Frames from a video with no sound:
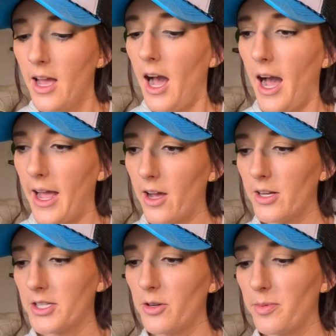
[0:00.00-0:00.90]
I
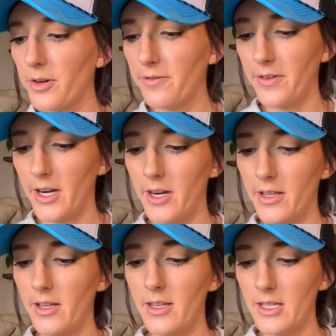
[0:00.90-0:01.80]
also
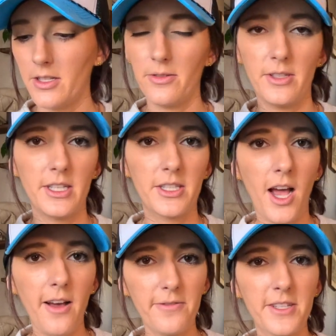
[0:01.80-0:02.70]
prefer that these are really
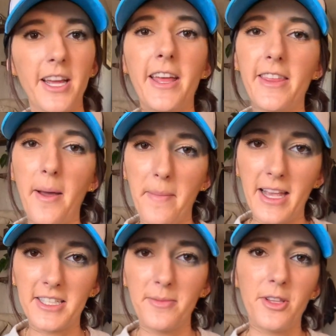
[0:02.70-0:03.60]
soft. That
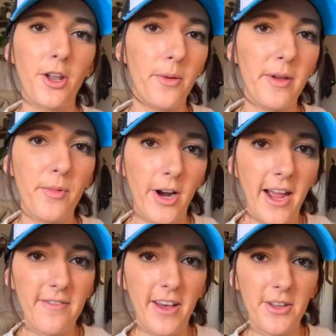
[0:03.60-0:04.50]
makes them a little bit more
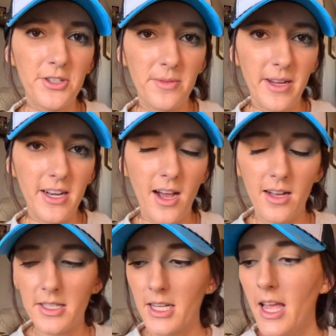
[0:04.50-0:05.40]
high value to my
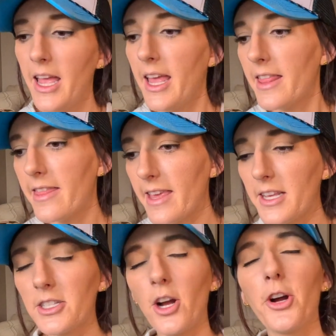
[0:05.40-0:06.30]
dogs.
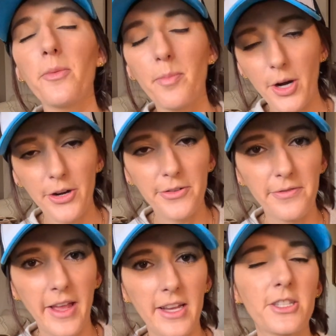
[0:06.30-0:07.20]
These are
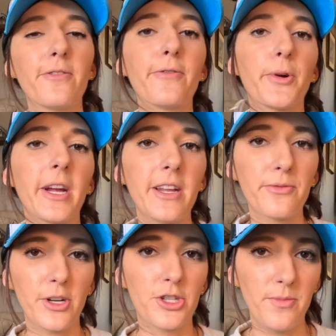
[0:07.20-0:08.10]
perfect for
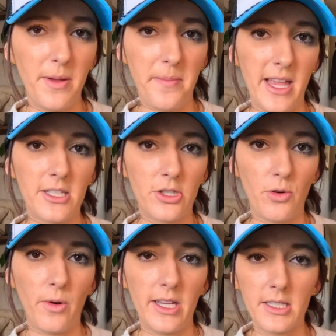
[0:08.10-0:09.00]
enrichment based
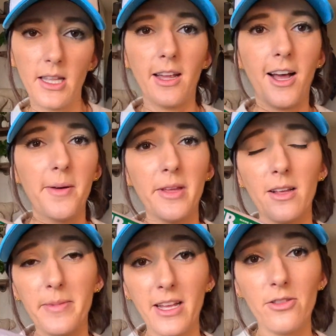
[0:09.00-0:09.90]
toys. They come in
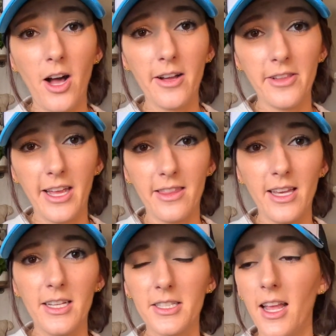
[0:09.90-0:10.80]
a big log like
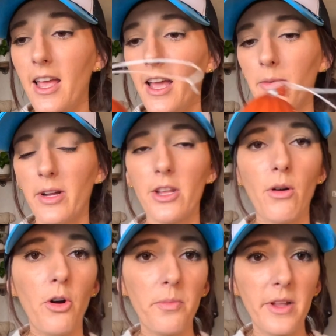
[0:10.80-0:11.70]
this, and when you
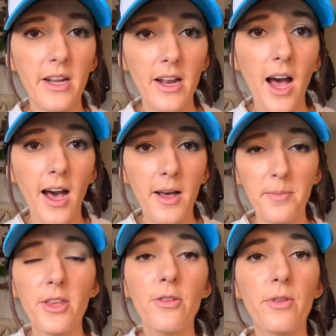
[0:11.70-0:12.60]
open it
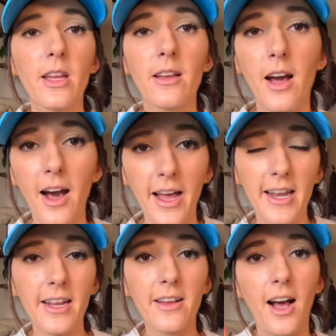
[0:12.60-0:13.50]
up, you can cut
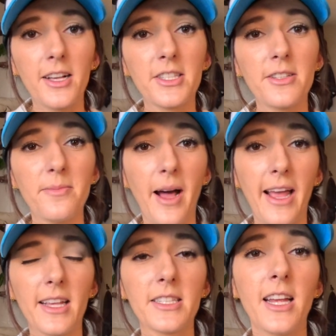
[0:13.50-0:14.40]
and
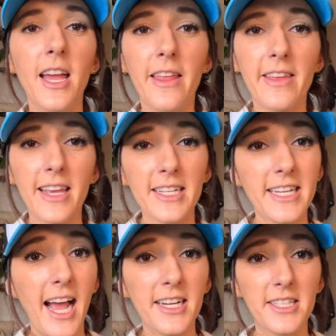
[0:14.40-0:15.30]
customize the
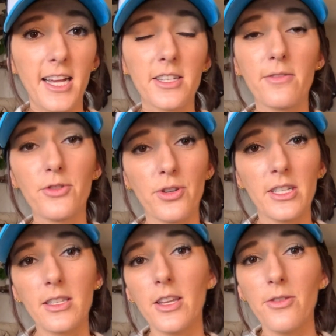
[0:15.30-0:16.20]
exact size of
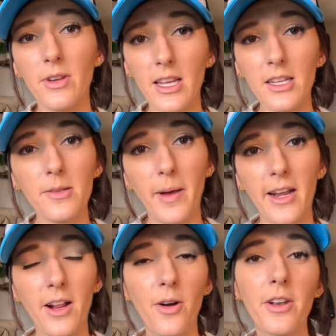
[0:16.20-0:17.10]
treats that you need
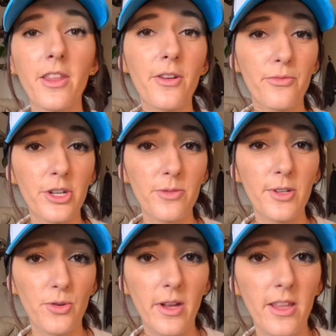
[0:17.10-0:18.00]
depending on the
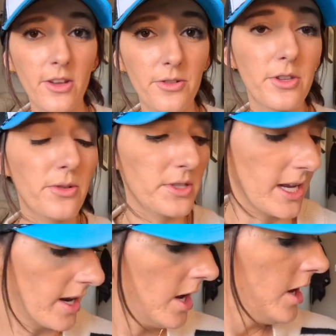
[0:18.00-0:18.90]
enrichment toy that you're using.